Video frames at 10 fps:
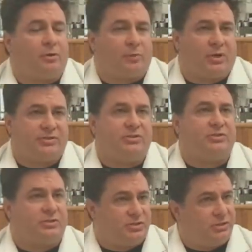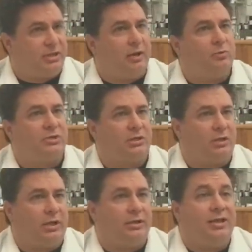our process is to sit down with the
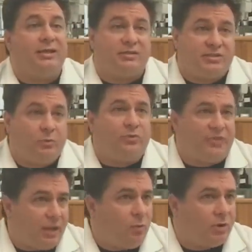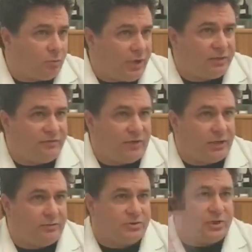client and see what they want to rectify in their